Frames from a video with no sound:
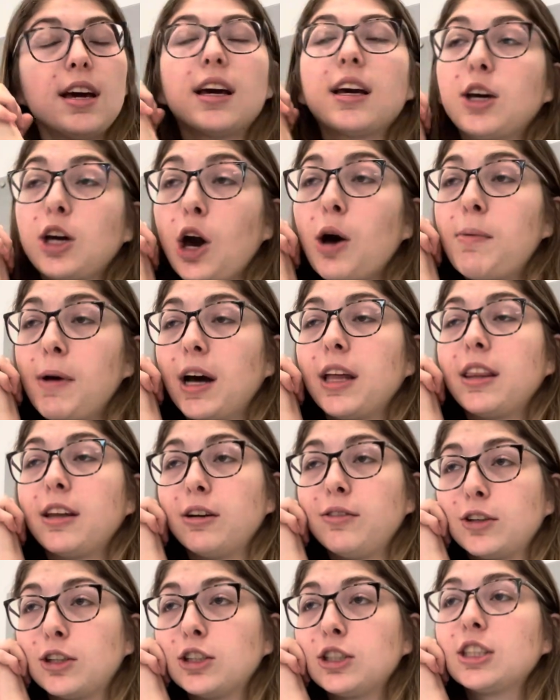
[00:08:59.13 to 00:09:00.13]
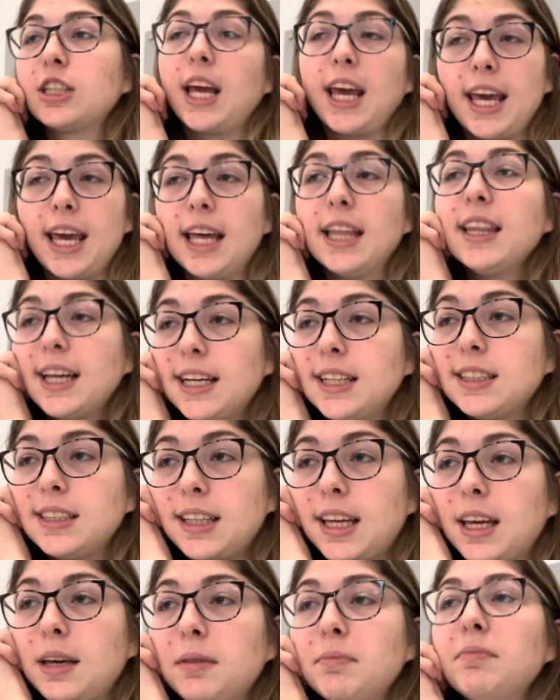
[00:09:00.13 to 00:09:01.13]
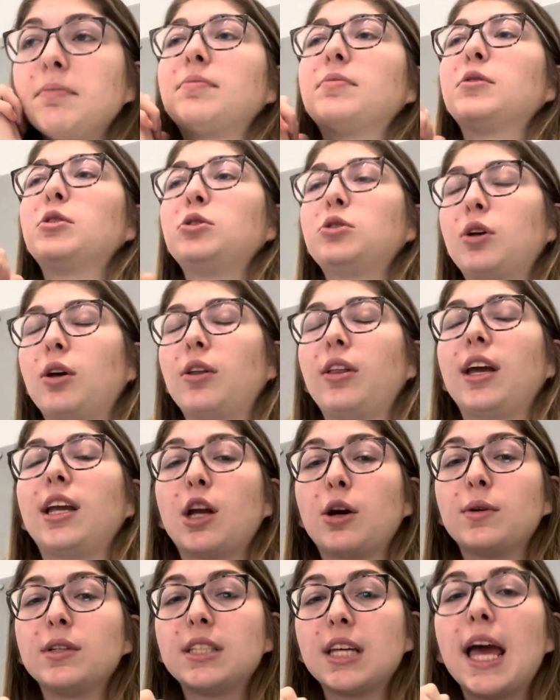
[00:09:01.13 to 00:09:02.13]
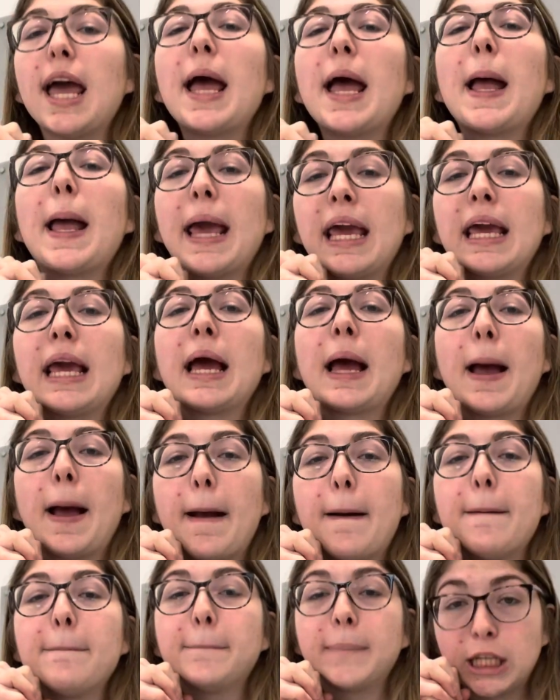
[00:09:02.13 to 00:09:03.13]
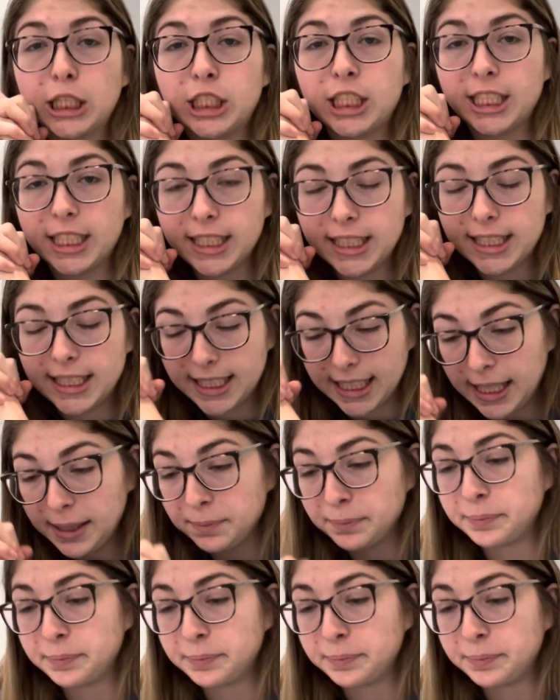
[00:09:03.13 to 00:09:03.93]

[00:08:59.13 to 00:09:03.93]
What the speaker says: go by their first and last name so they know it's an emergency.